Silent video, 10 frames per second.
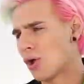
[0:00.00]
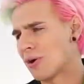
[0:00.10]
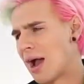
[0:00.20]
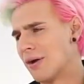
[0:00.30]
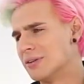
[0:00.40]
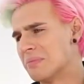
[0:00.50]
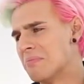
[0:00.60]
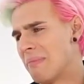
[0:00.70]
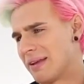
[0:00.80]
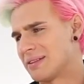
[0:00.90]
All around
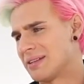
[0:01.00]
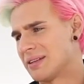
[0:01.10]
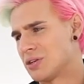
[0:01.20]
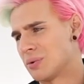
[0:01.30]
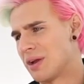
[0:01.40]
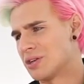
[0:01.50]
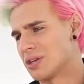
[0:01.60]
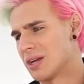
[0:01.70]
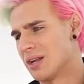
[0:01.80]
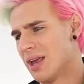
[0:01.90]
messy
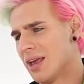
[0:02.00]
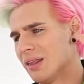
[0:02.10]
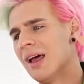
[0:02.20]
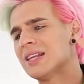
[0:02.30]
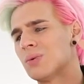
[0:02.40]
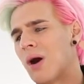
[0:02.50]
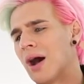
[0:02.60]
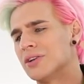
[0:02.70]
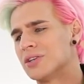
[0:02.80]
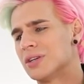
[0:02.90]
situation. Let's
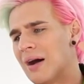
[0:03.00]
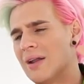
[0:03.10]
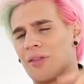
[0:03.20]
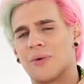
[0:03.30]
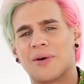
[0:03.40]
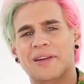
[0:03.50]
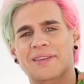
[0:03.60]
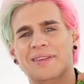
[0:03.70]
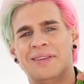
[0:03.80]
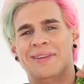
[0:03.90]
watch another
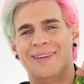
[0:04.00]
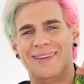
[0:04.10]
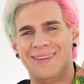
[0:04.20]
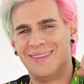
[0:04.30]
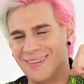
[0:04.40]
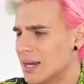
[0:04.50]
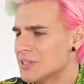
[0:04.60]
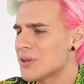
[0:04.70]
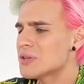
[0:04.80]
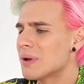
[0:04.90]
one.
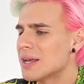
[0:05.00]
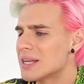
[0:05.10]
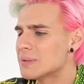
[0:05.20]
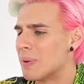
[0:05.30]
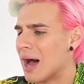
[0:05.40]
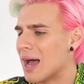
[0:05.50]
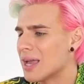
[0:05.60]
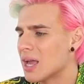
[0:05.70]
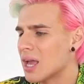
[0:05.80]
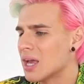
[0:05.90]
So this one is
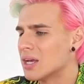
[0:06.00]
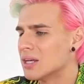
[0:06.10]
by